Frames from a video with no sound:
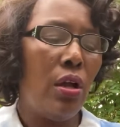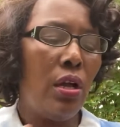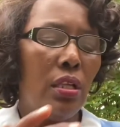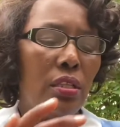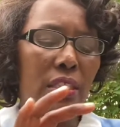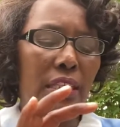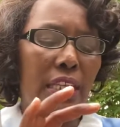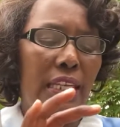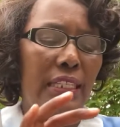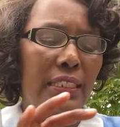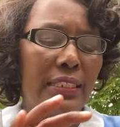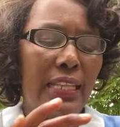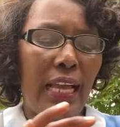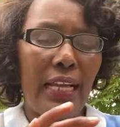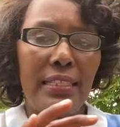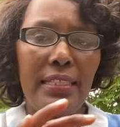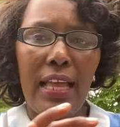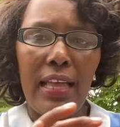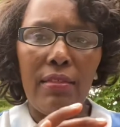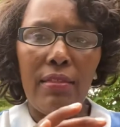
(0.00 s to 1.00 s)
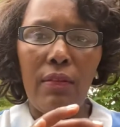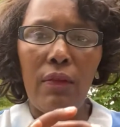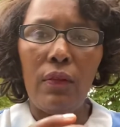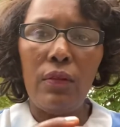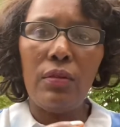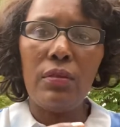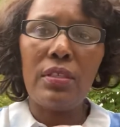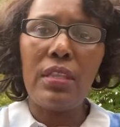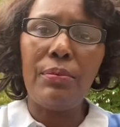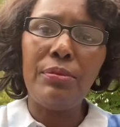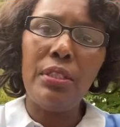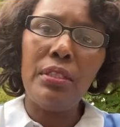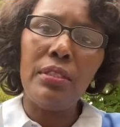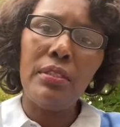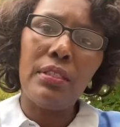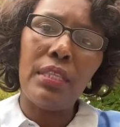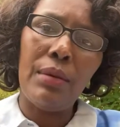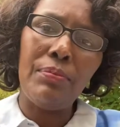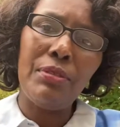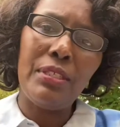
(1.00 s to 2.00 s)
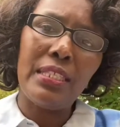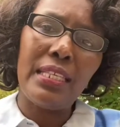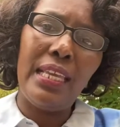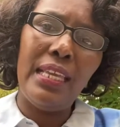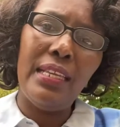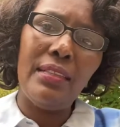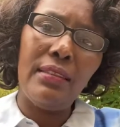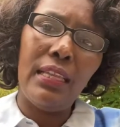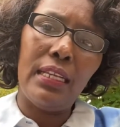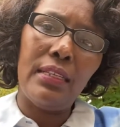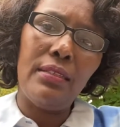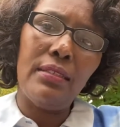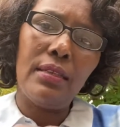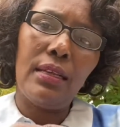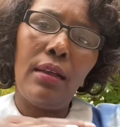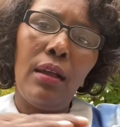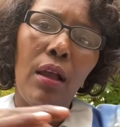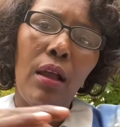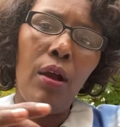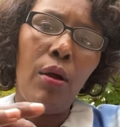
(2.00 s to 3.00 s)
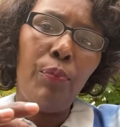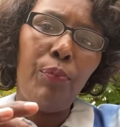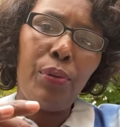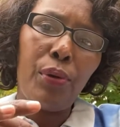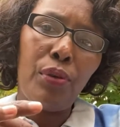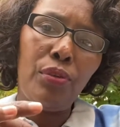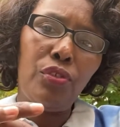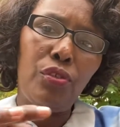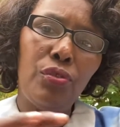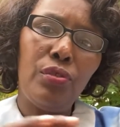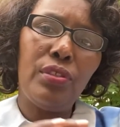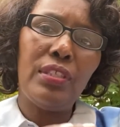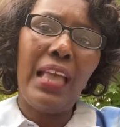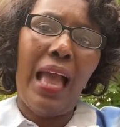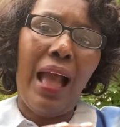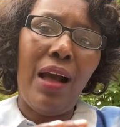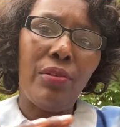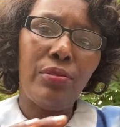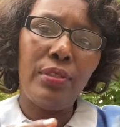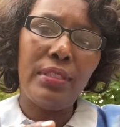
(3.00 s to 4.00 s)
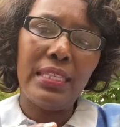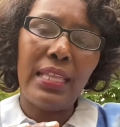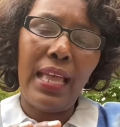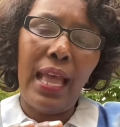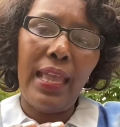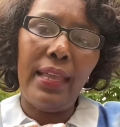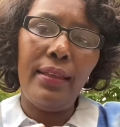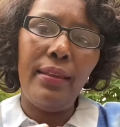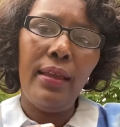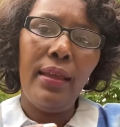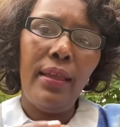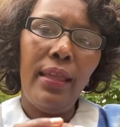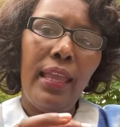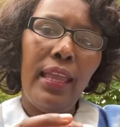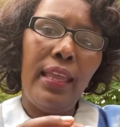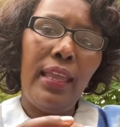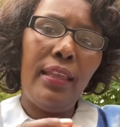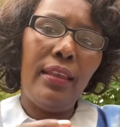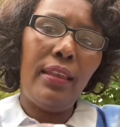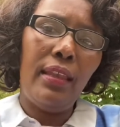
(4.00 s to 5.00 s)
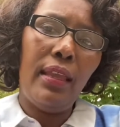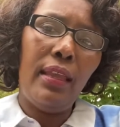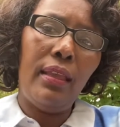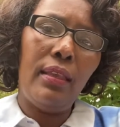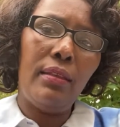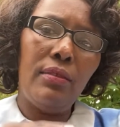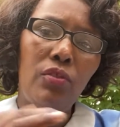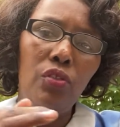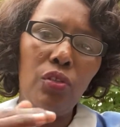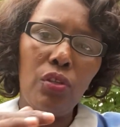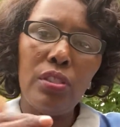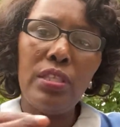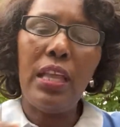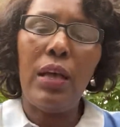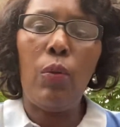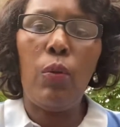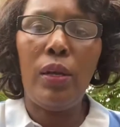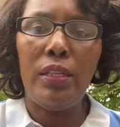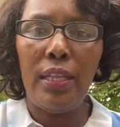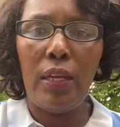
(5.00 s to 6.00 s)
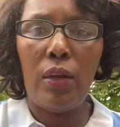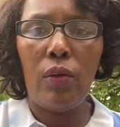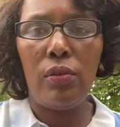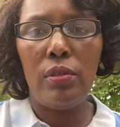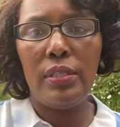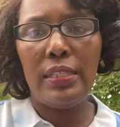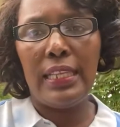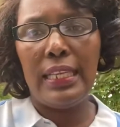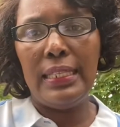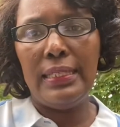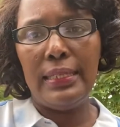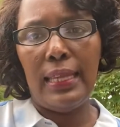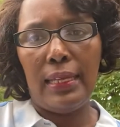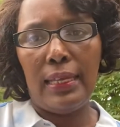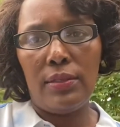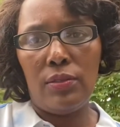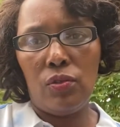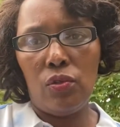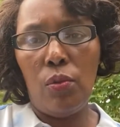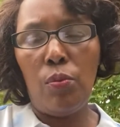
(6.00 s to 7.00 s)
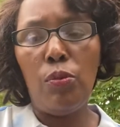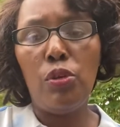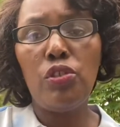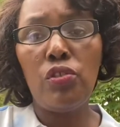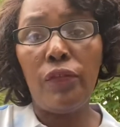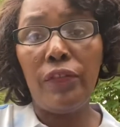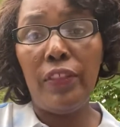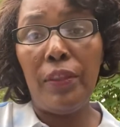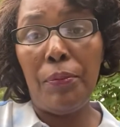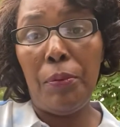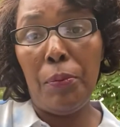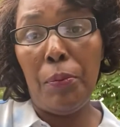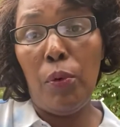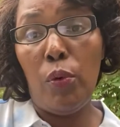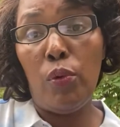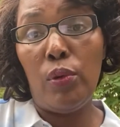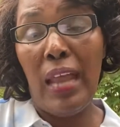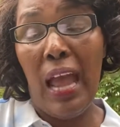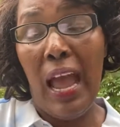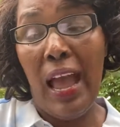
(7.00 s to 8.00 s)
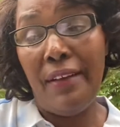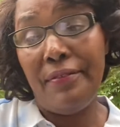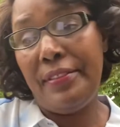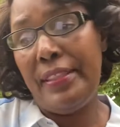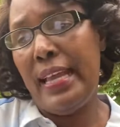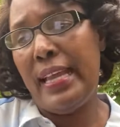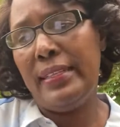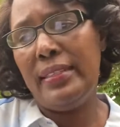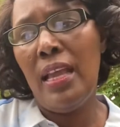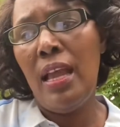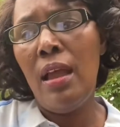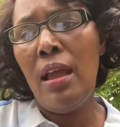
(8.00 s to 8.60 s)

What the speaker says: Skin tags are some skin that protrudes outside, and those are what they call skin tags. So most of the people would have that.